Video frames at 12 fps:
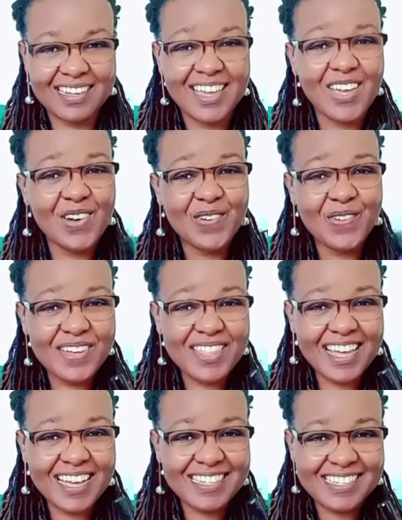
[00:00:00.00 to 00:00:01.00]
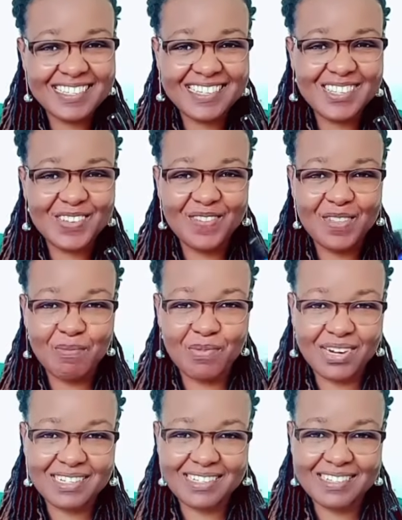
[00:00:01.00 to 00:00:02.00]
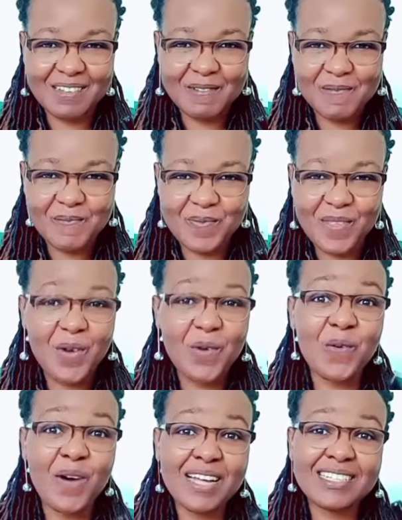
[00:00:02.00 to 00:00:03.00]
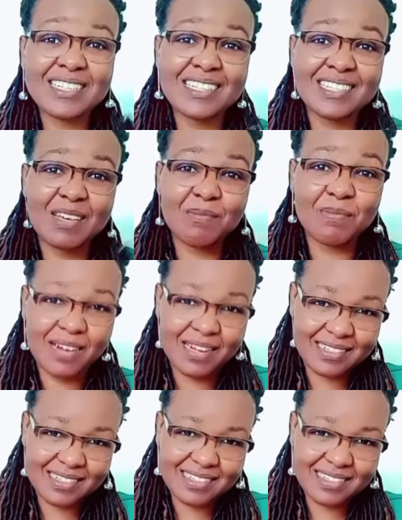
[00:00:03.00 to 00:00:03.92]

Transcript: With the assistance of the press. What is a press?